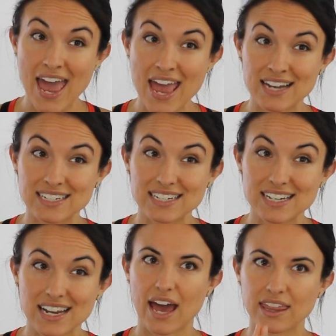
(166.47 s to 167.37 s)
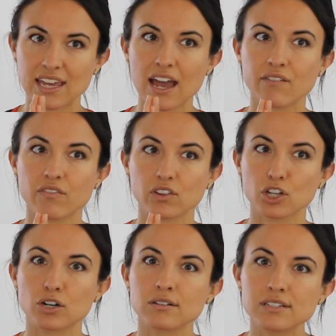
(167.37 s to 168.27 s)
and I think I've
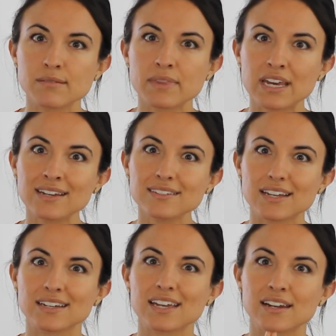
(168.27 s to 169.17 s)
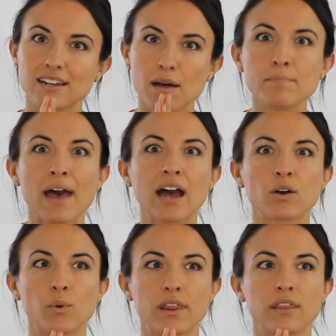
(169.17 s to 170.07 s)
learned some things and can come
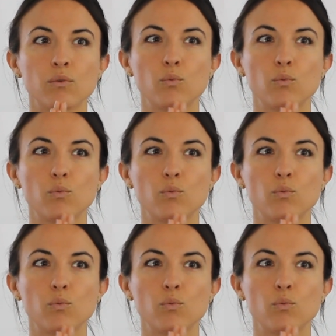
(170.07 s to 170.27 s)
back with